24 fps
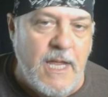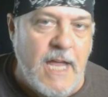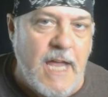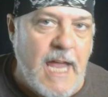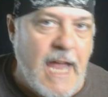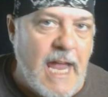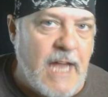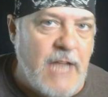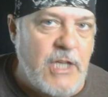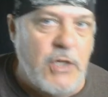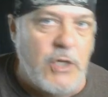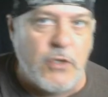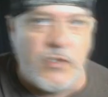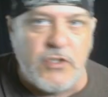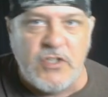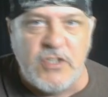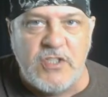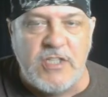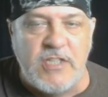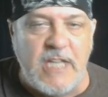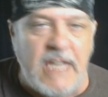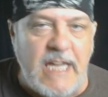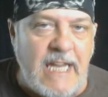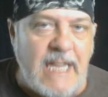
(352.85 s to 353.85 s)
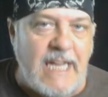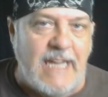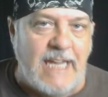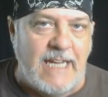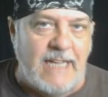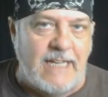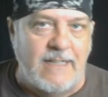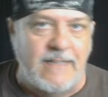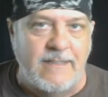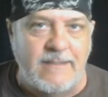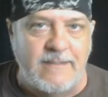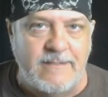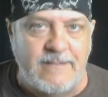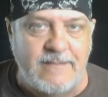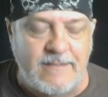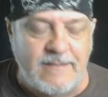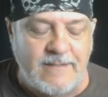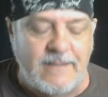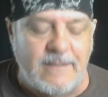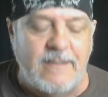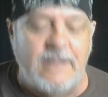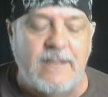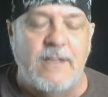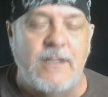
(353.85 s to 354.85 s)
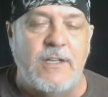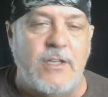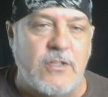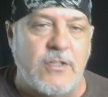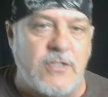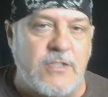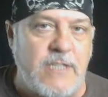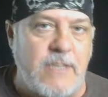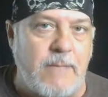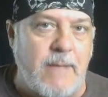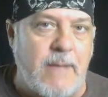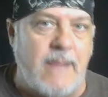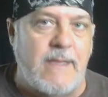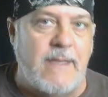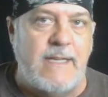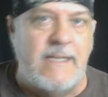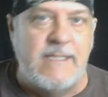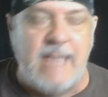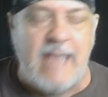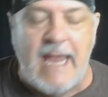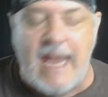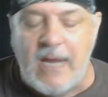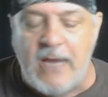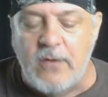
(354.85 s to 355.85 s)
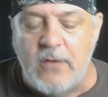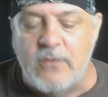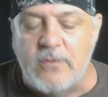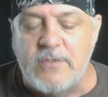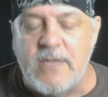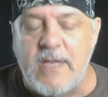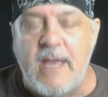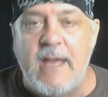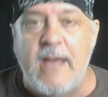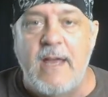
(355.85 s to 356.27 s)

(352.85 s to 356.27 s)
And you'll see by these angles